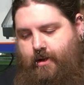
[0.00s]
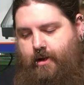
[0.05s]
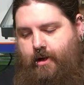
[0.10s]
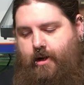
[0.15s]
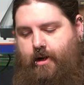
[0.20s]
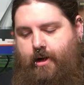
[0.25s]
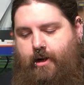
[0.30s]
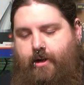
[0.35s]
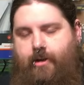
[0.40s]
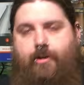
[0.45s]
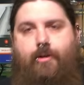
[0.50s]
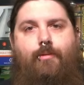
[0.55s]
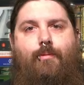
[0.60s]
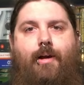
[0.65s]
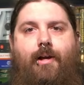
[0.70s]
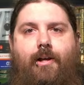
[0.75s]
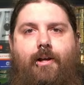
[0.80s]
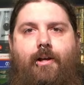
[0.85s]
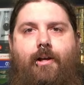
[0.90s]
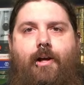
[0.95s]
You're
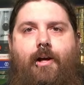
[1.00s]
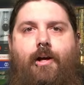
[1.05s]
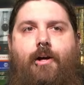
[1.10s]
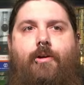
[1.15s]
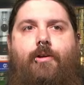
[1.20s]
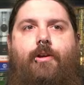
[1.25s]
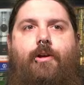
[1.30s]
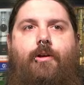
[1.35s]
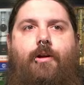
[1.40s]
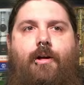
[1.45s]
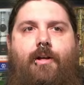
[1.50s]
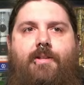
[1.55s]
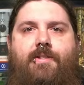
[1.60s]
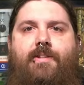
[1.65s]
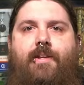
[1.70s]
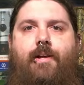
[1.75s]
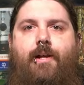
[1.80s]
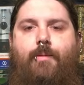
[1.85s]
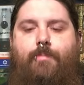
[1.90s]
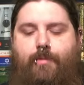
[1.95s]
ready to go. You're all
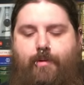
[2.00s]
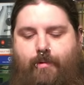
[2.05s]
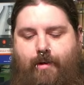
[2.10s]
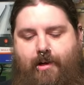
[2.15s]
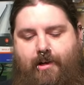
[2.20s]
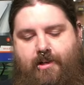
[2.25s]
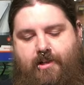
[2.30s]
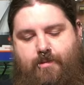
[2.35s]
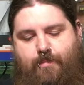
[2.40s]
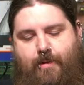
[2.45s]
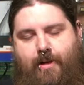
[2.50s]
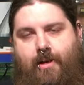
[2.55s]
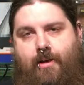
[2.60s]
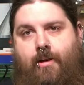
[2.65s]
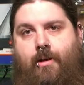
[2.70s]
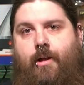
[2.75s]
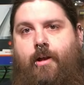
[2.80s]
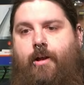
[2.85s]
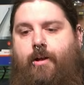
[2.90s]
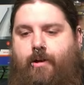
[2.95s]
set up. You're ready to
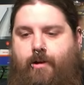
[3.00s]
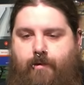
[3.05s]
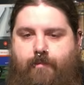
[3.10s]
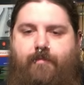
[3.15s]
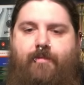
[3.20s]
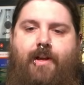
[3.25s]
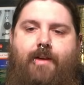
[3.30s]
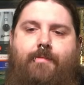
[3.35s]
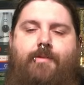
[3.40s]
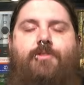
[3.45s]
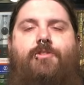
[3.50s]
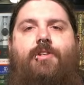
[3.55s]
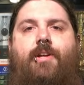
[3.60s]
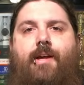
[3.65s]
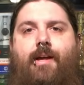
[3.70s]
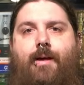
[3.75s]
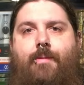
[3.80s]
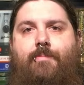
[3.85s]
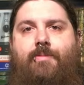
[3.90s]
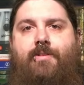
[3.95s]
spin your favorite
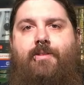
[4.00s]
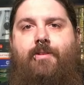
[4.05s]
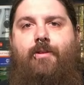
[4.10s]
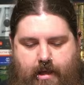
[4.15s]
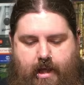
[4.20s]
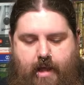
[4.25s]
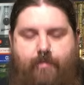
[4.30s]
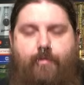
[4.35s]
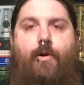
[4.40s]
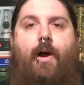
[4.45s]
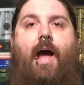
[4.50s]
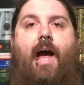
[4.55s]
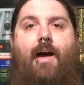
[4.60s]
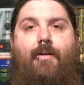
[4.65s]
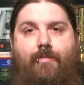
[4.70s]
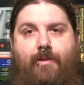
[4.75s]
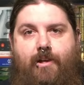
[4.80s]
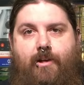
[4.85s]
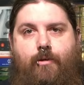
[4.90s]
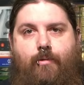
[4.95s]
jams. If you have
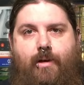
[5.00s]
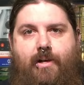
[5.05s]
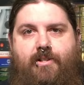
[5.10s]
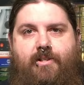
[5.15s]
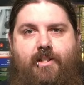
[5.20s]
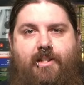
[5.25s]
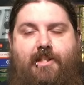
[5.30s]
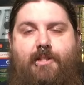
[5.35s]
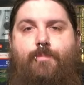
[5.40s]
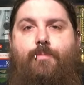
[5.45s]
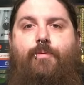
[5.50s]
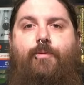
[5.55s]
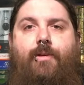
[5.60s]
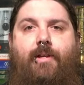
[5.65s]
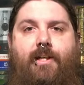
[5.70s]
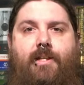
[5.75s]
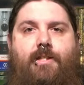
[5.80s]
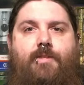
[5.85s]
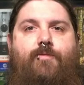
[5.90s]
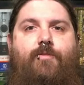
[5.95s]
any questions,
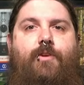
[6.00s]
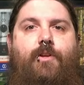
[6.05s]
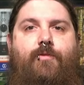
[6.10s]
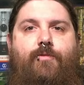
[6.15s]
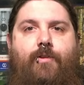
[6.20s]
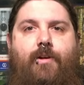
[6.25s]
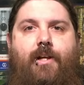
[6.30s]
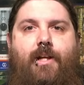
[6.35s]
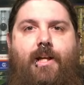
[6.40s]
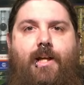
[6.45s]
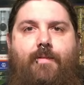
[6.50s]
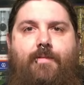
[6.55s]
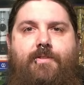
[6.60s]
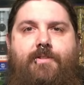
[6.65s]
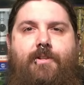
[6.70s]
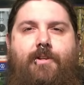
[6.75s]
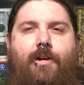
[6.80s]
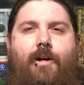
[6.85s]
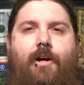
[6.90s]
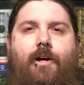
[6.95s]
please feel free to give us
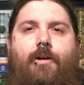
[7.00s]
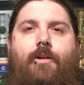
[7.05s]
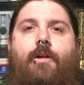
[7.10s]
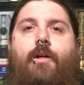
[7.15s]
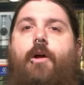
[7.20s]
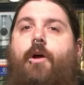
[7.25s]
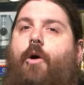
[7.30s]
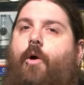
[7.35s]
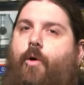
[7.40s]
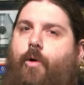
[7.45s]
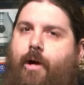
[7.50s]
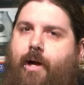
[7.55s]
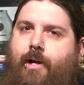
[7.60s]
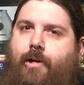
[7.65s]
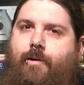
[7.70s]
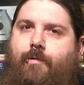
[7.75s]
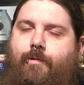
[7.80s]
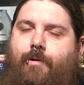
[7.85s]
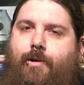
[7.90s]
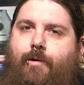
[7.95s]
a call or head
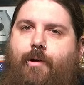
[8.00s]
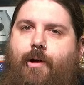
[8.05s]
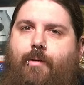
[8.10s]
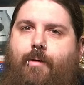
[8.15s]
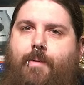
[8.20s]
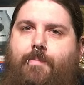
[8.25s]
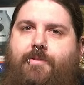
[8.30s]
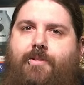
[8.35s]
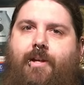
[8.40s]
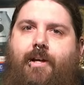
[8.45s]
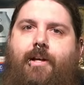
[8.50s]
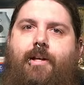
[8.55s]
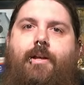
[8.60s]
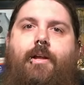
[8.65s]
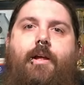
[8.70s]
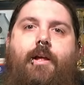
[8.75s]
over to our website.